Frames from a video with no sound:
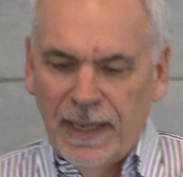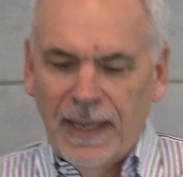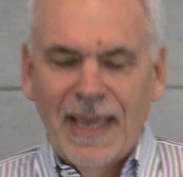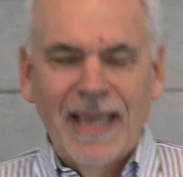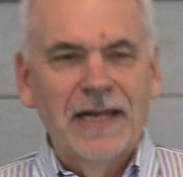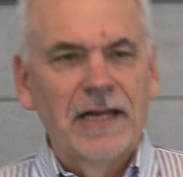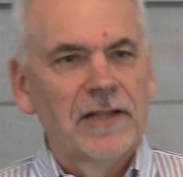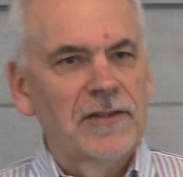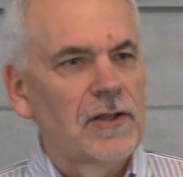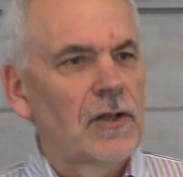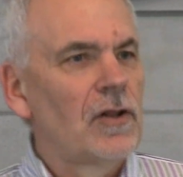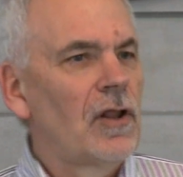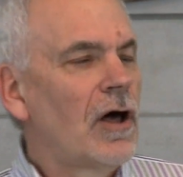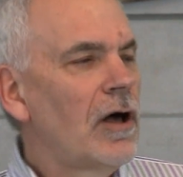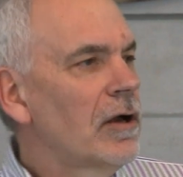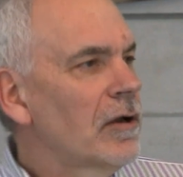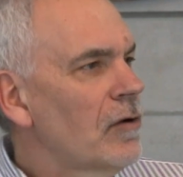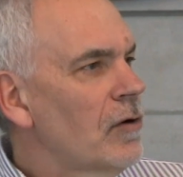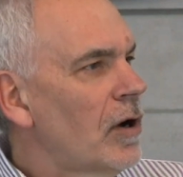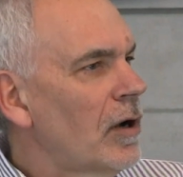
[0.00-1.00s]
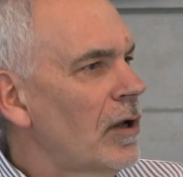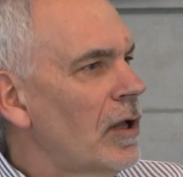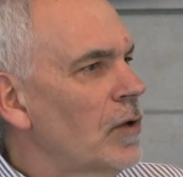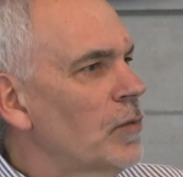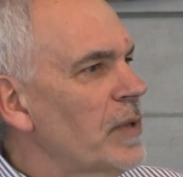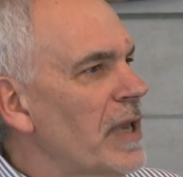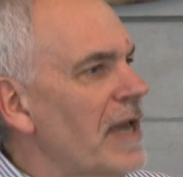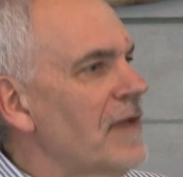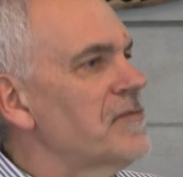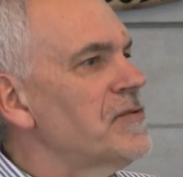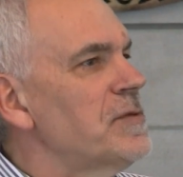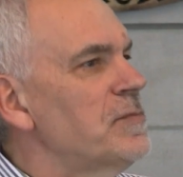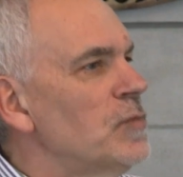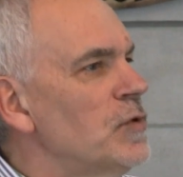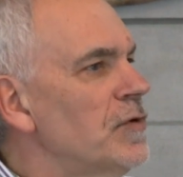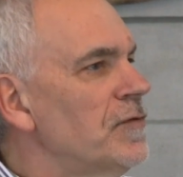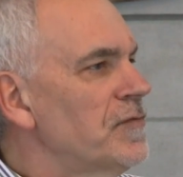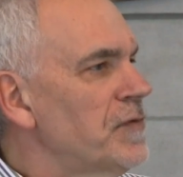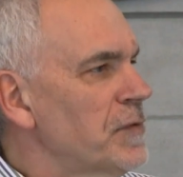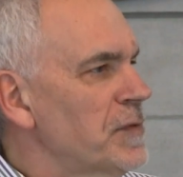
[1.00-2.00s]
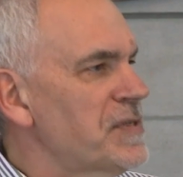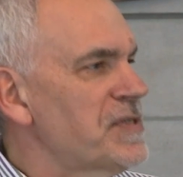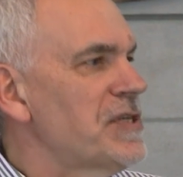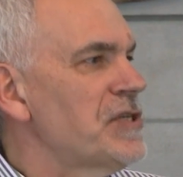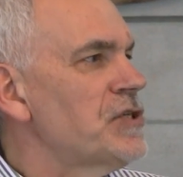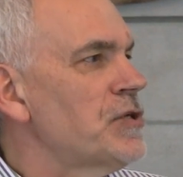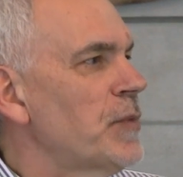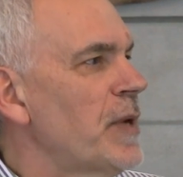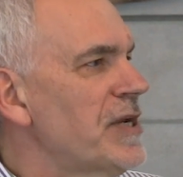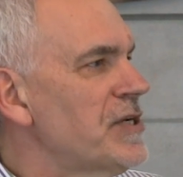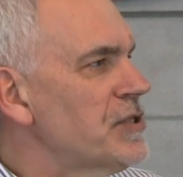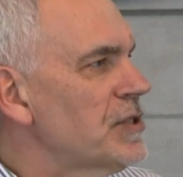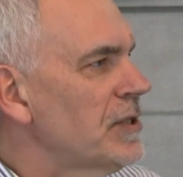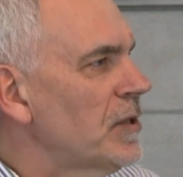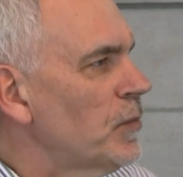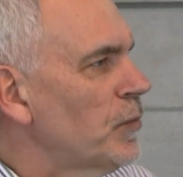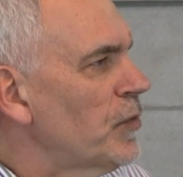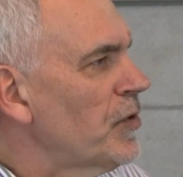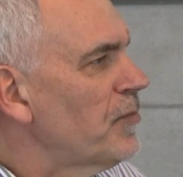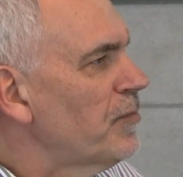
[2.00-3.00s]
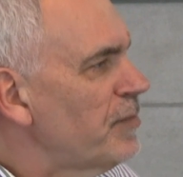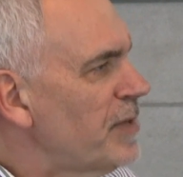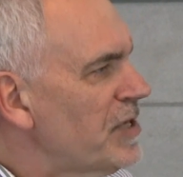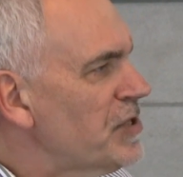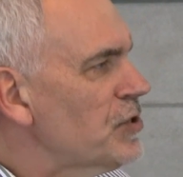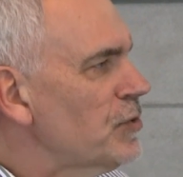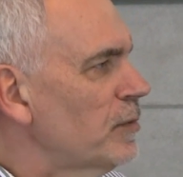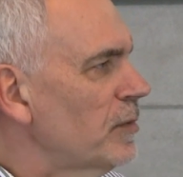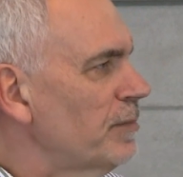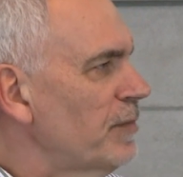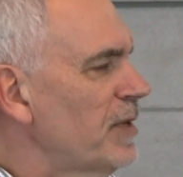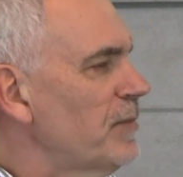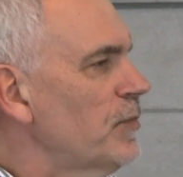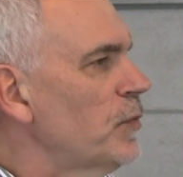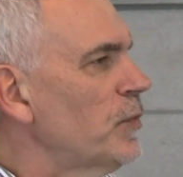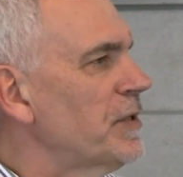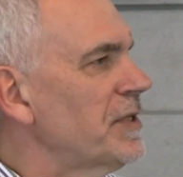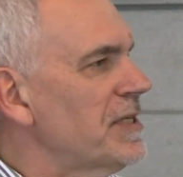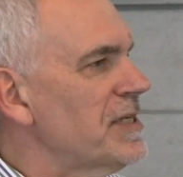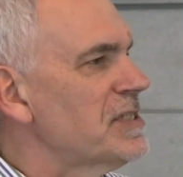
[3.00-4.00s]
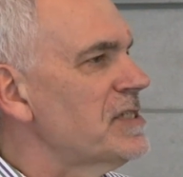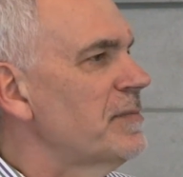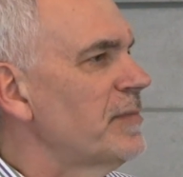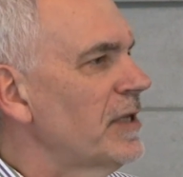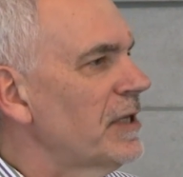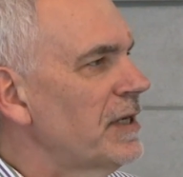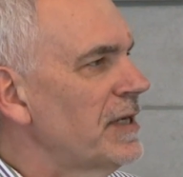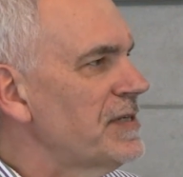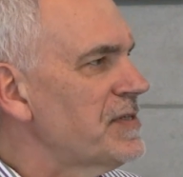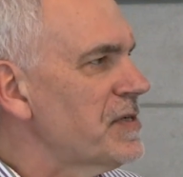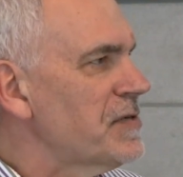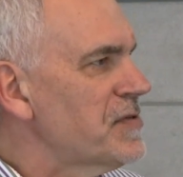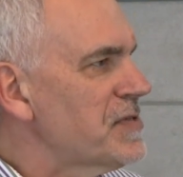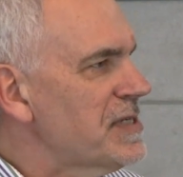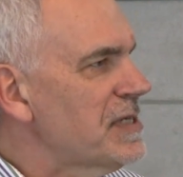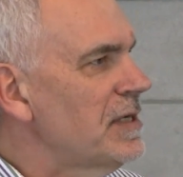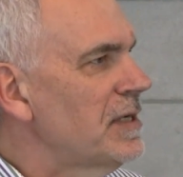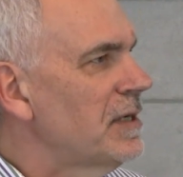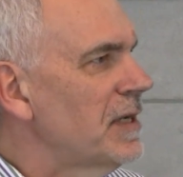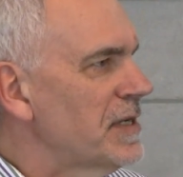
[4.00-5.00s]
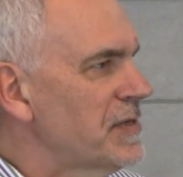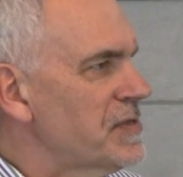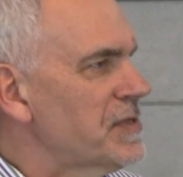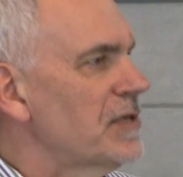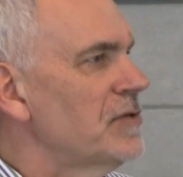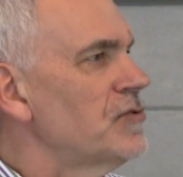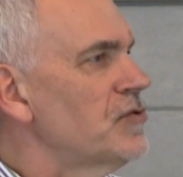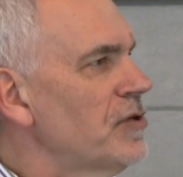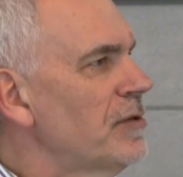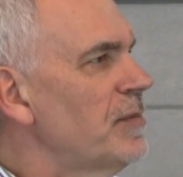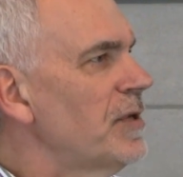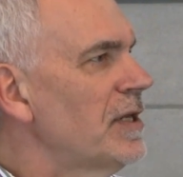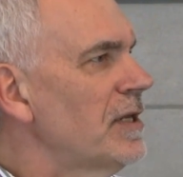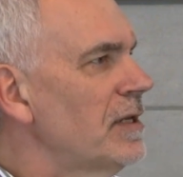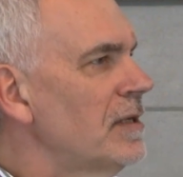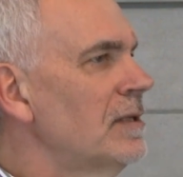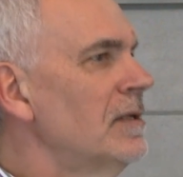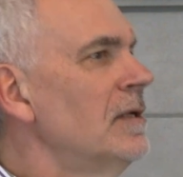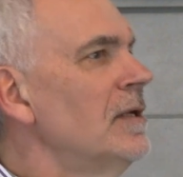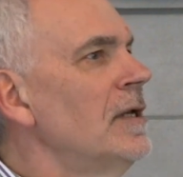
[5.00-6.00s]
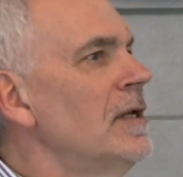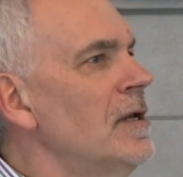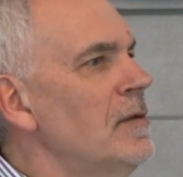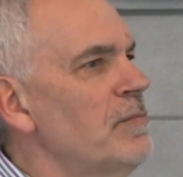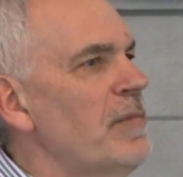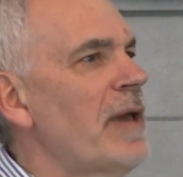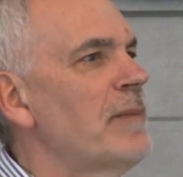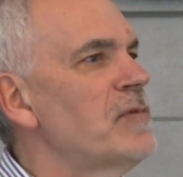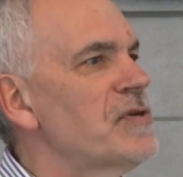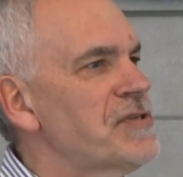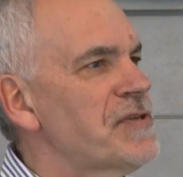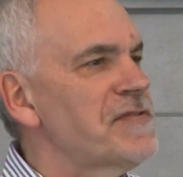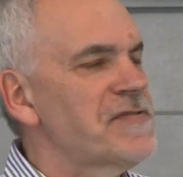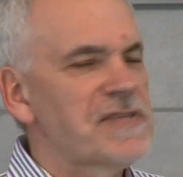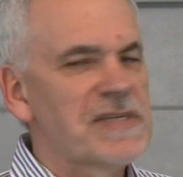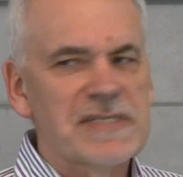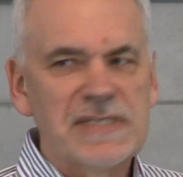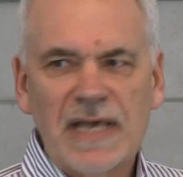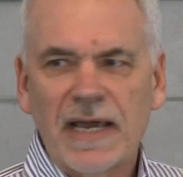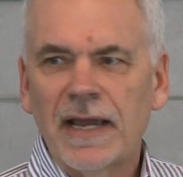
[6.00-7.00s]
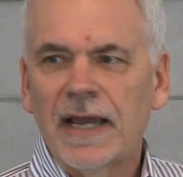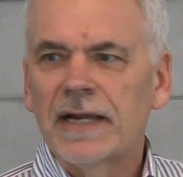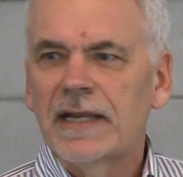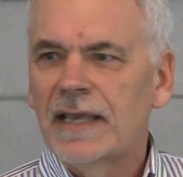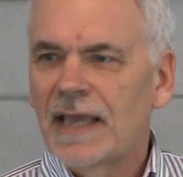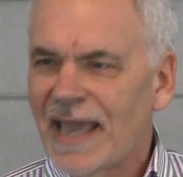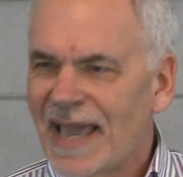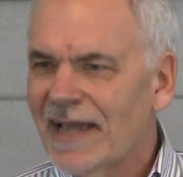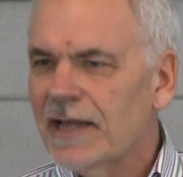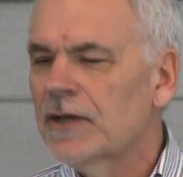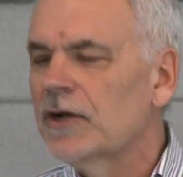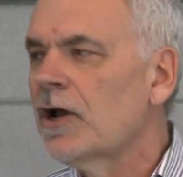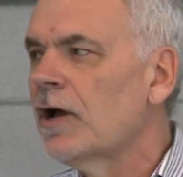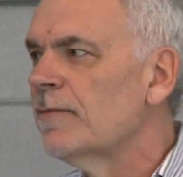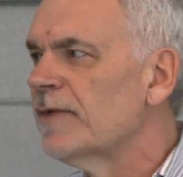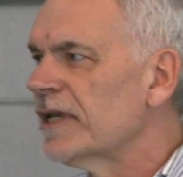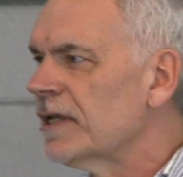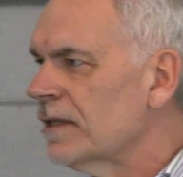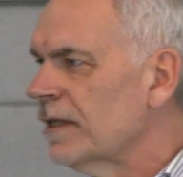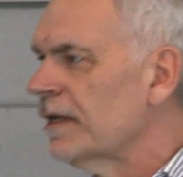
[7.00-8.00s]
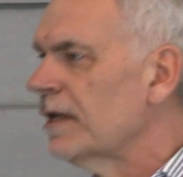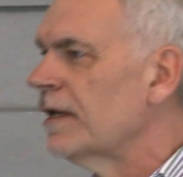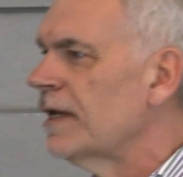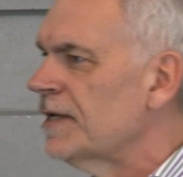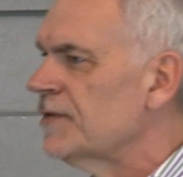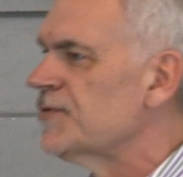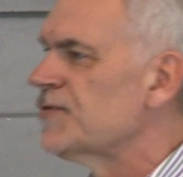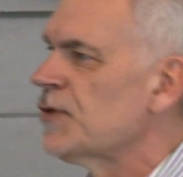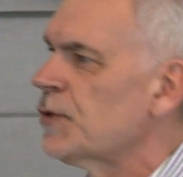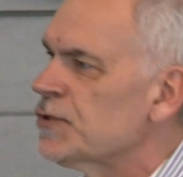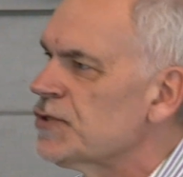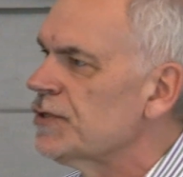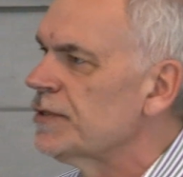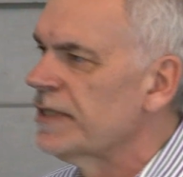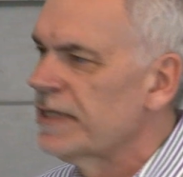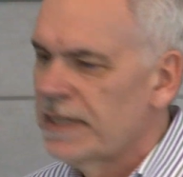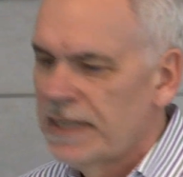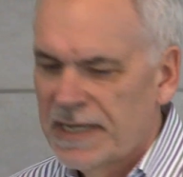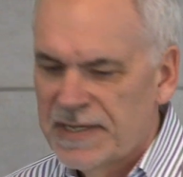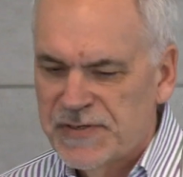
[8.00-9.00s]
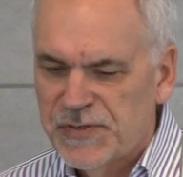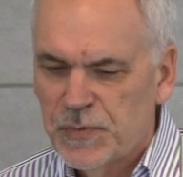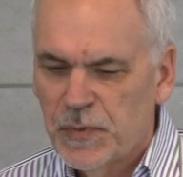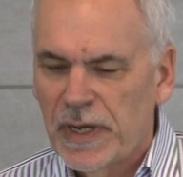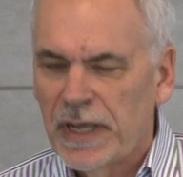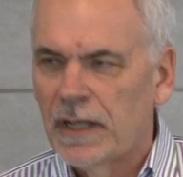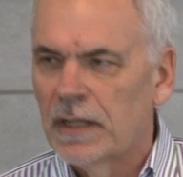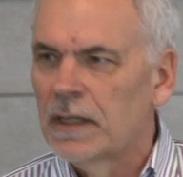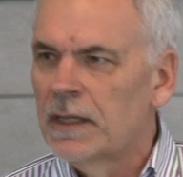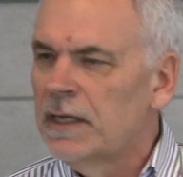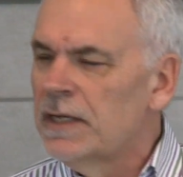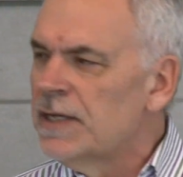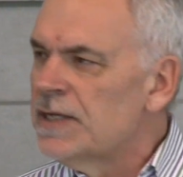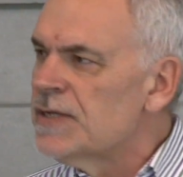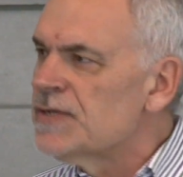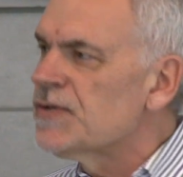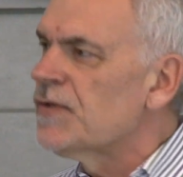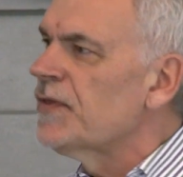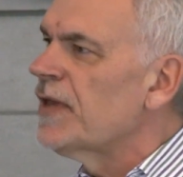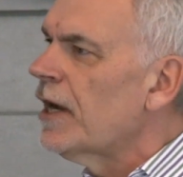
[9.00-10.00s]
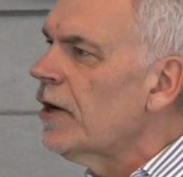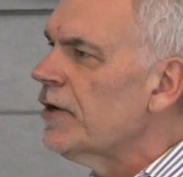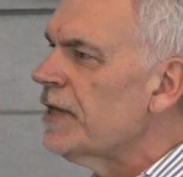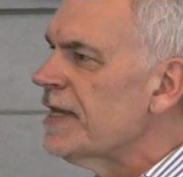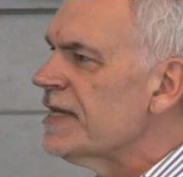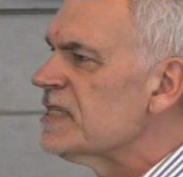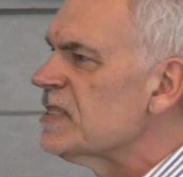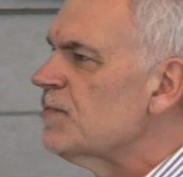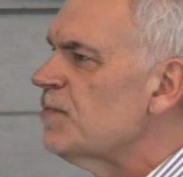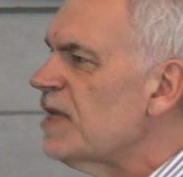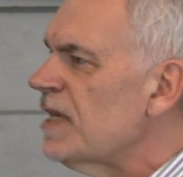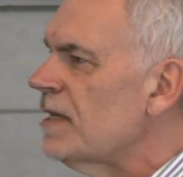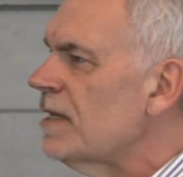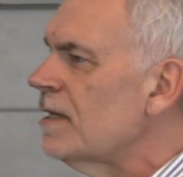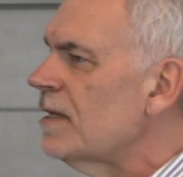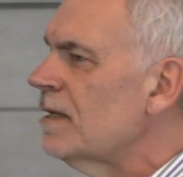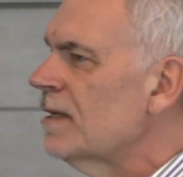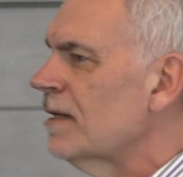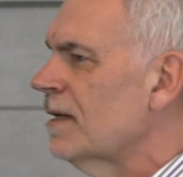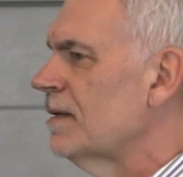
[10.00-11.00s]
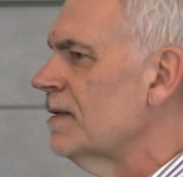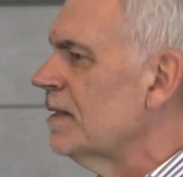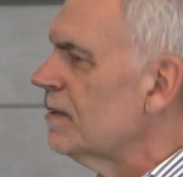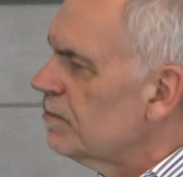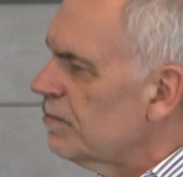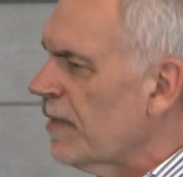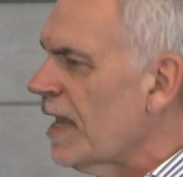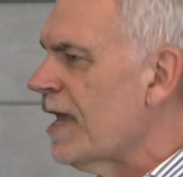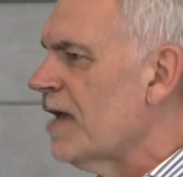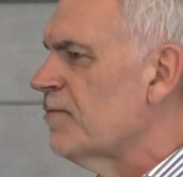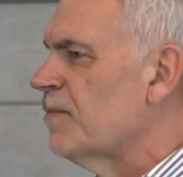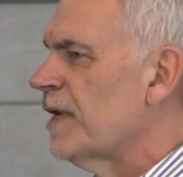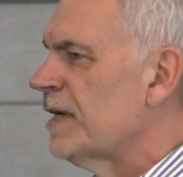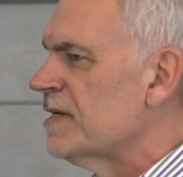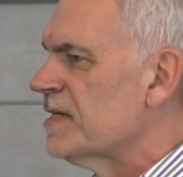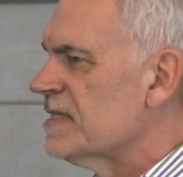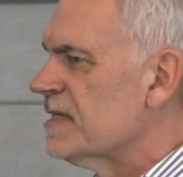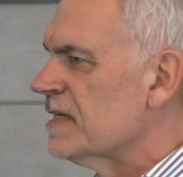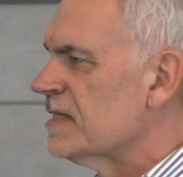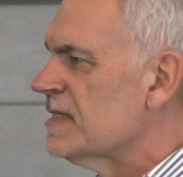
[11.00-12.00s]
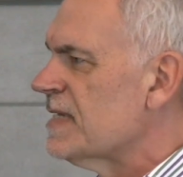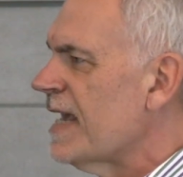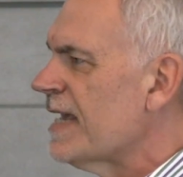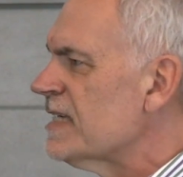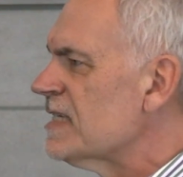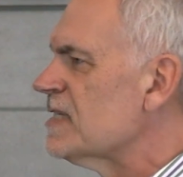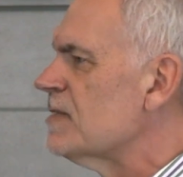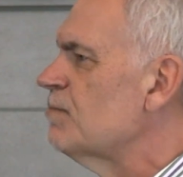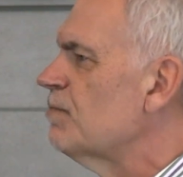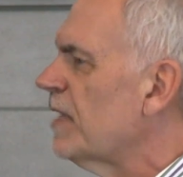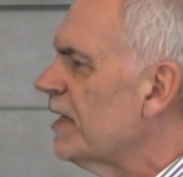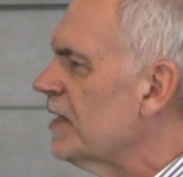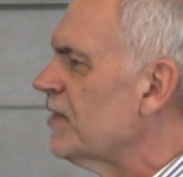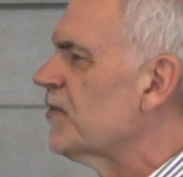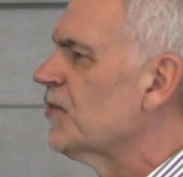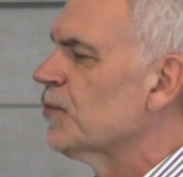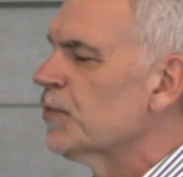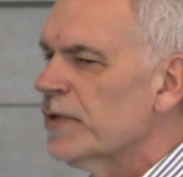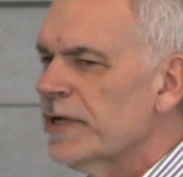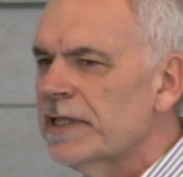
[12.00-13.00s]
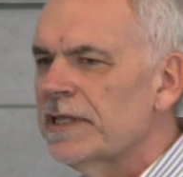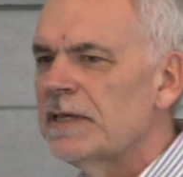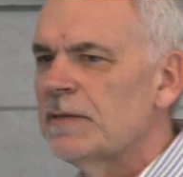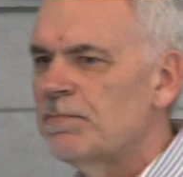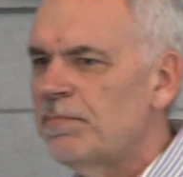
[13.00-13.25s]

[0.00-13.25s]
And in the long haul, we have to move to a situation in which people with disabilities are seen as contributing members of society economically and socially as well. So the RDSP may have been a success, but it's really